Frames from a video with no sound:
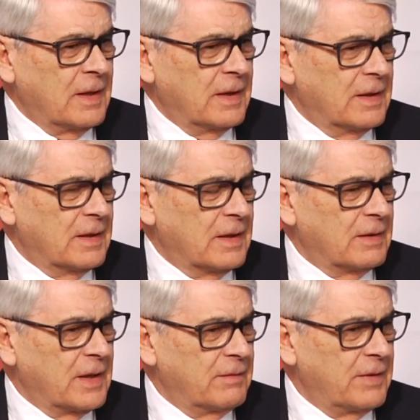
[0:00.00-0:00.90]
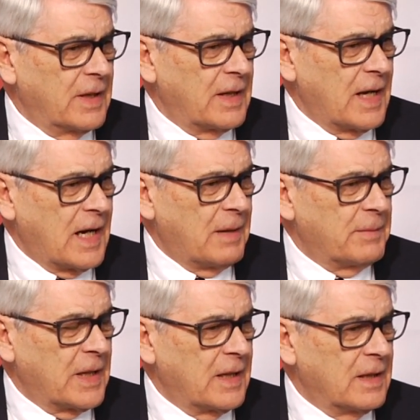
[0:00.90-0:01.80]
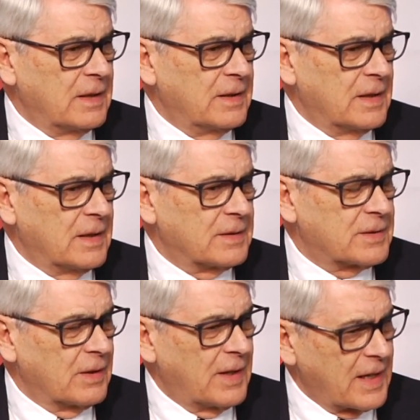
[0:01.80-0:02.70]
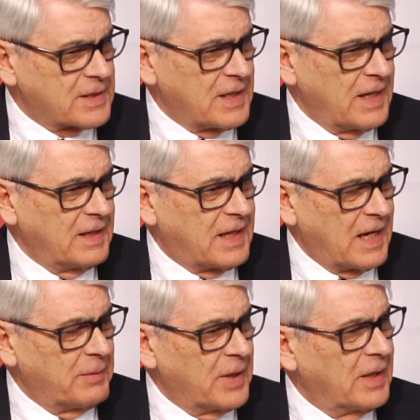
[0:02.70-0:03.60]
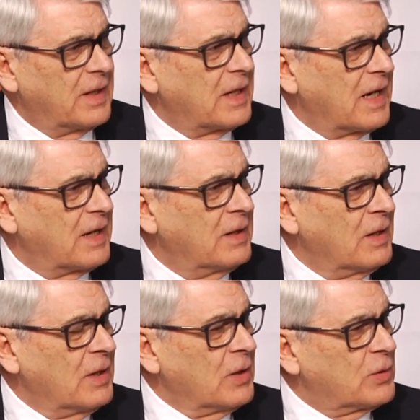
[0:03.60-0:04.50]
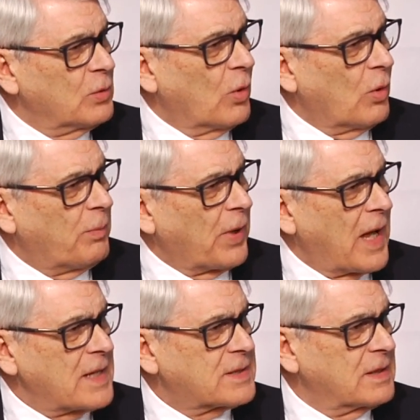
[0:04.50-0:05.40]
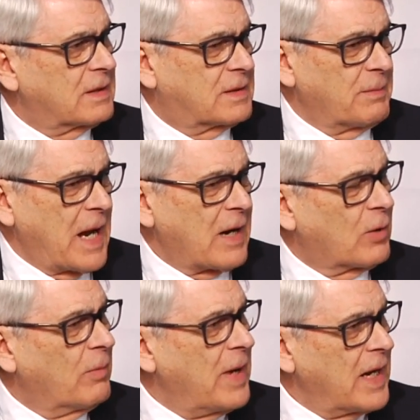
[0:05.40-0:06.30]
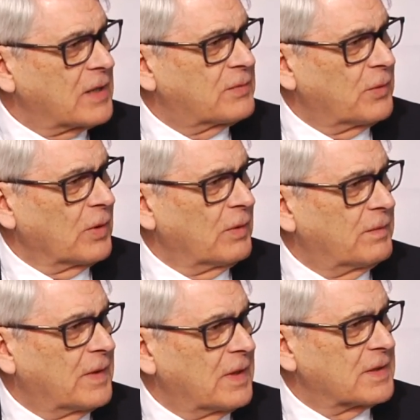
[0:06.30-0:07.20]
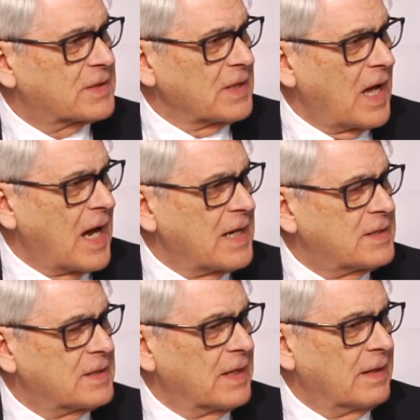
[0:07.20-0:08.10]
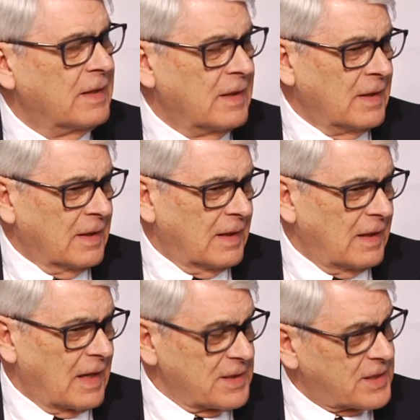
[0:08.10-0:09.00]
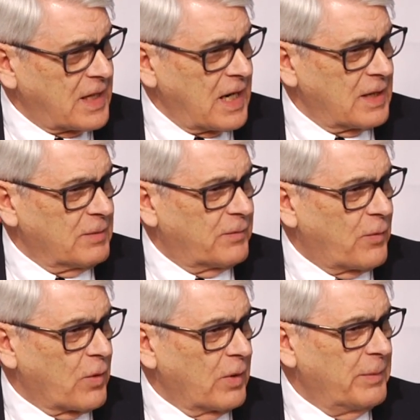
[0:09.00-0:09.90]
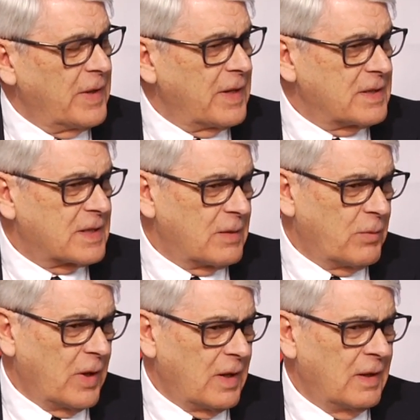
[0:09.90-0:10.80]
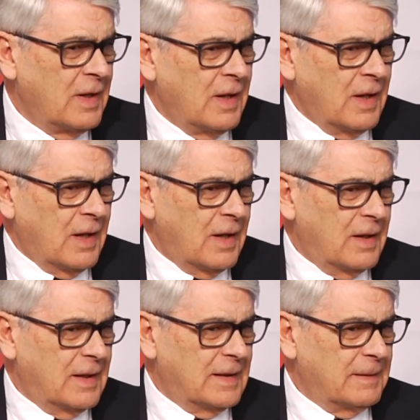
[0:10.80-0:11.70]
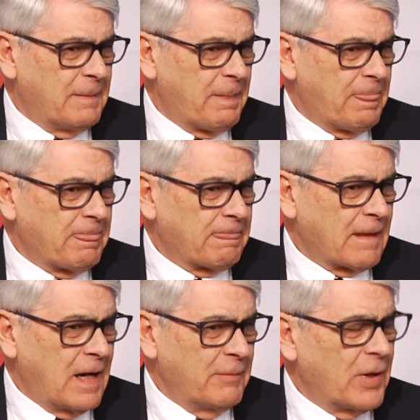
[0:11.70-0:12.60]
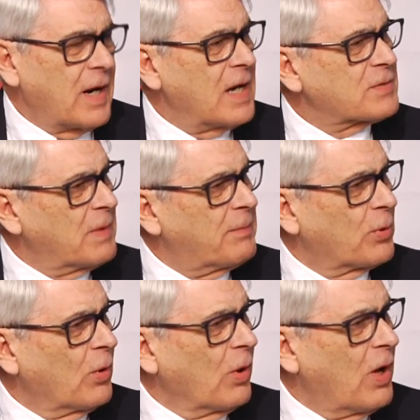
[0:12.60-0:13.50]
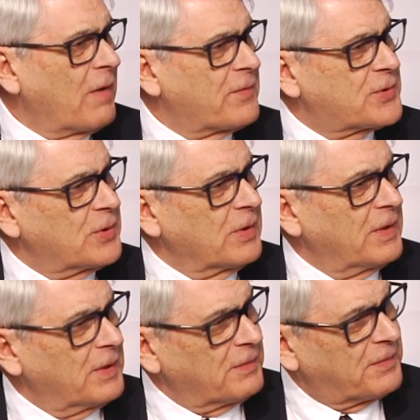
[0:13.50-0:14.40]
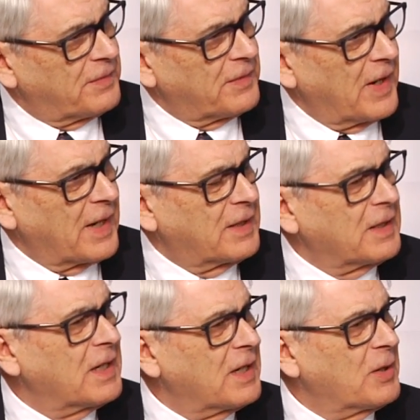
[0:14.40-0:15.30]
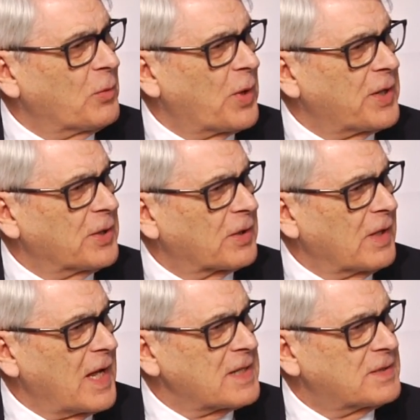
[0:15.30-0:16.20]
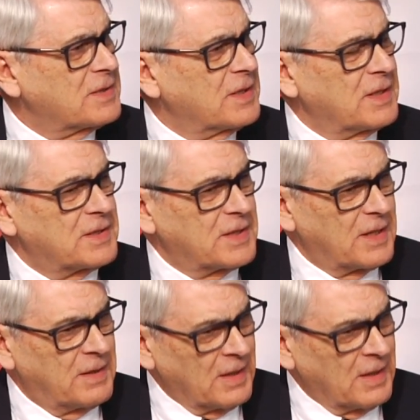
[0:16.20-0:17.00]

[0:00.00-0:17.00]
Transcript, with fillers: in, uh, in Vietnam. And uh, so the next day he came in, and he had two old plastic tobacco bags full of uh, slides, and uh, I scanned them for him, and then he said, well, uh, I'm going to ask my parole officer if I can get into one of your classes. And he said